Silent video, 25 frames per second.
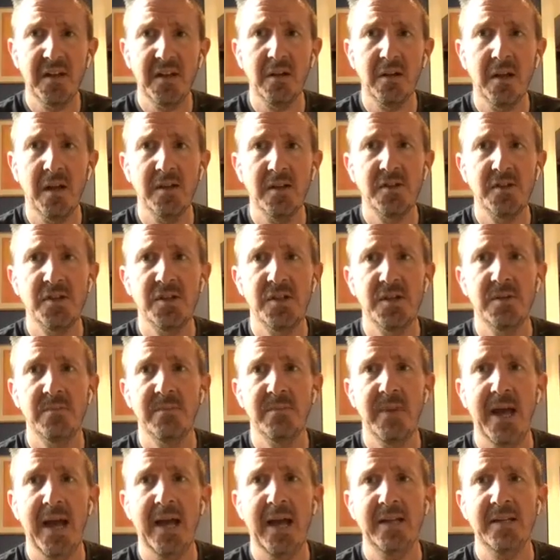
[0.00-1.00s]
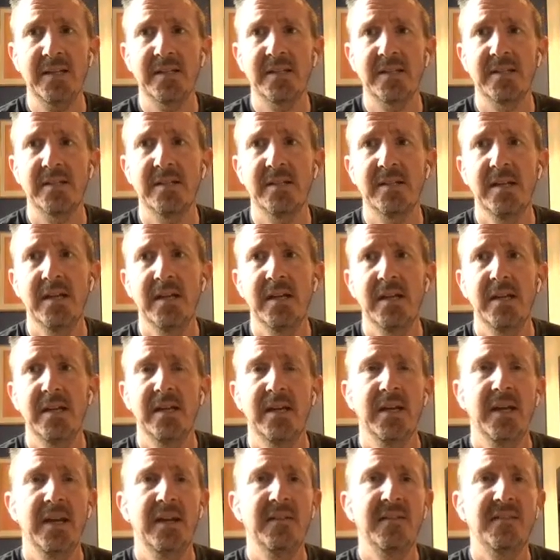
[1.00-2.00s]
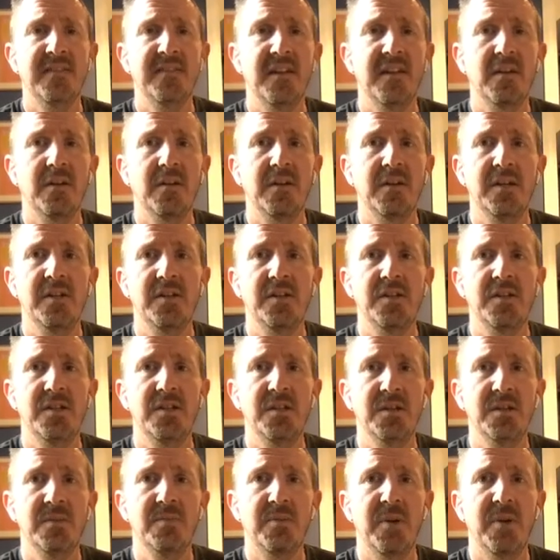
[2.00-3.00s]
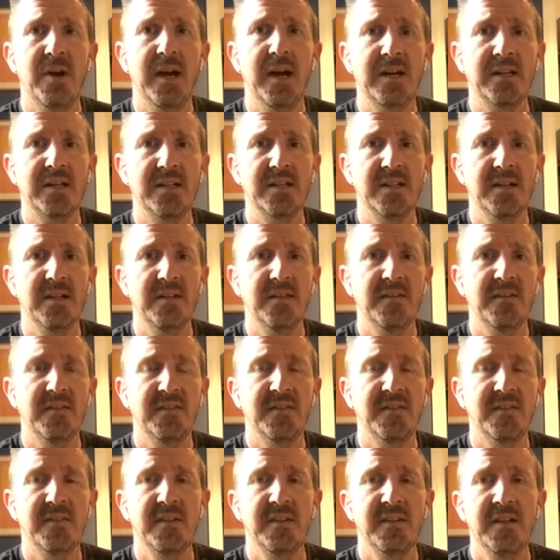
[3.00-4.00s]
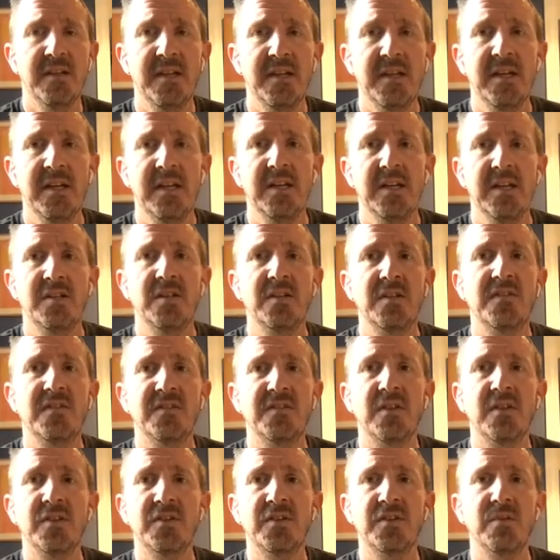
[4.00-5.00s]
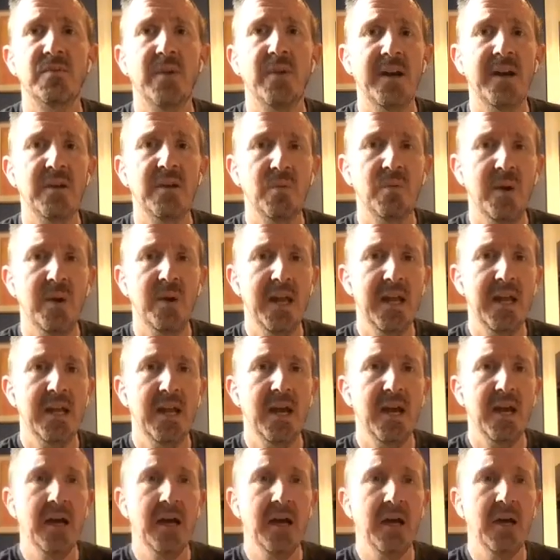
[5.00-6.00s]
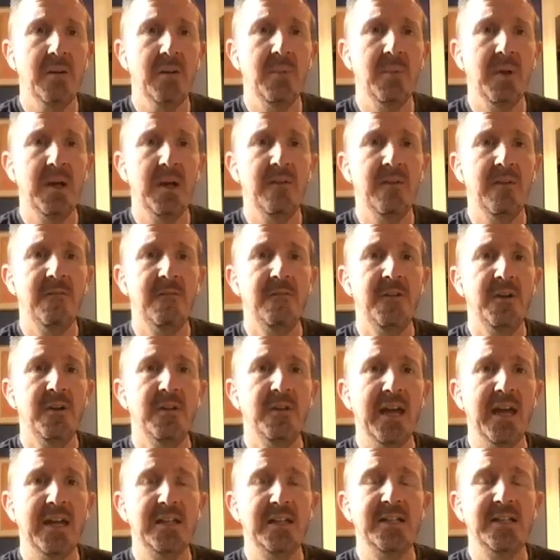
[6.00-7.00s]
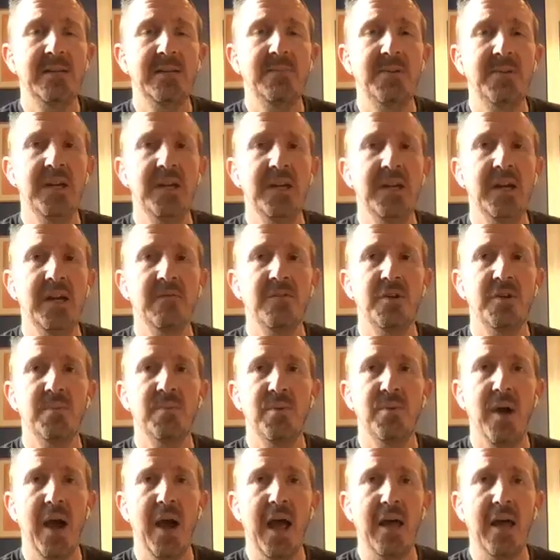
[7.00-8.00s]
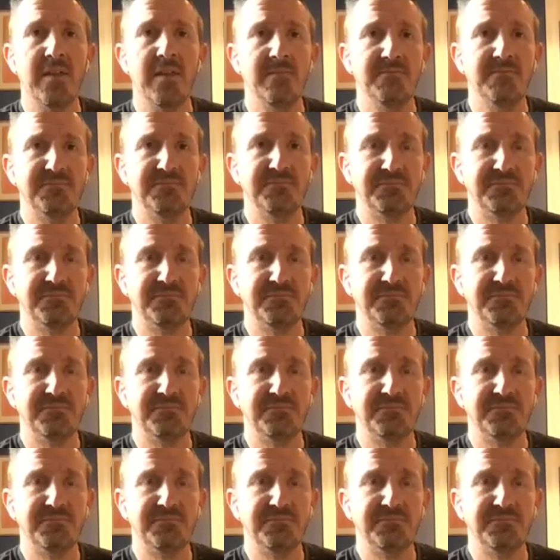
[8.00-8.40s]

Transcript: settle onto your mat and settle into your practice, just start to right away feel that deepening of your breath.